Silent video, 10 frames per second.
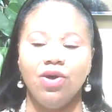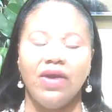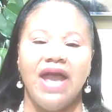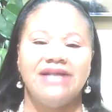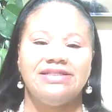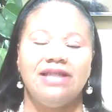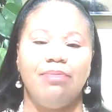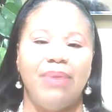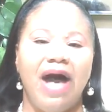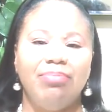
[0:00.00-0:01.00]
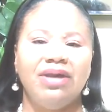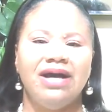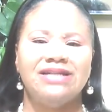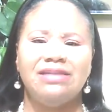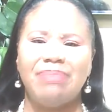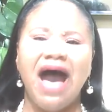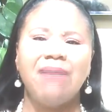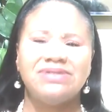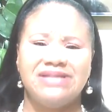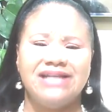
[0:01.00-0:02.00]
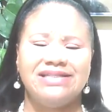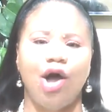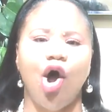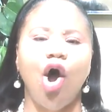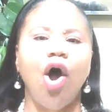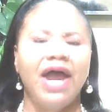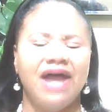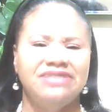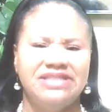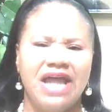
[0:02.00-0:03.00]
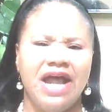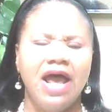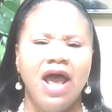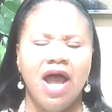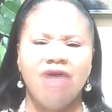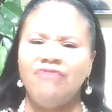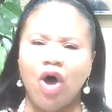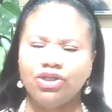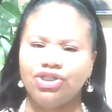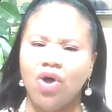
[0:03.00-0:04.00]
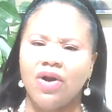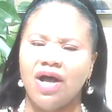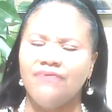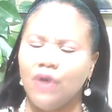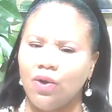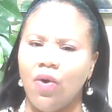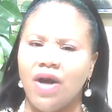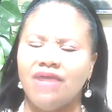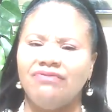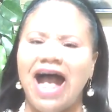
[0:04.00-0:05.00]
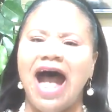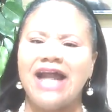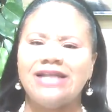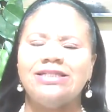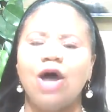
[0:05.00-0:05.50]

you can't slip up because the Bible says that all have sinned and fall short of the glory of God.